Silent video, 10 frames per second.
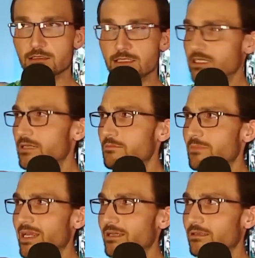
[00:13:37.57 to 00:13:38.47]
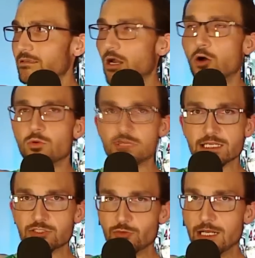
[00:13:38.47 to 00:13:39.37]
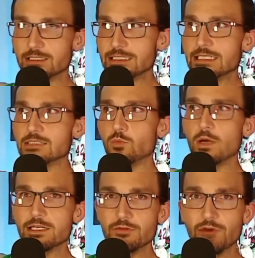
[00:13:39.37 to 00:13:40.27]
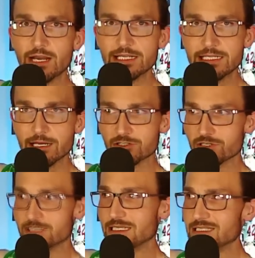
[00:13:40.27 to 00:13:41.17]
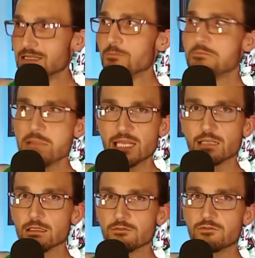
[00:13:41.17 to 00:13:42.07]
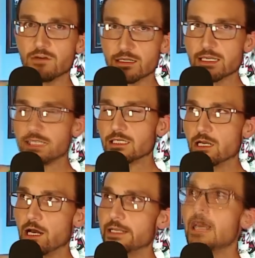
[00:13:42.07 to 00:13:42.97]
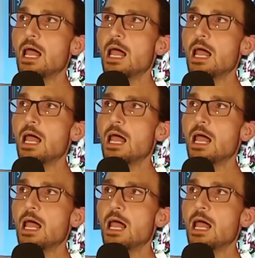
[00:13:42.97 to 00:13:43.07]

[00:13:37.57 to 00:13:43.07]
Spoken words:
He didn't make homosexuality his one defining characteristic. He's a metal fucking god.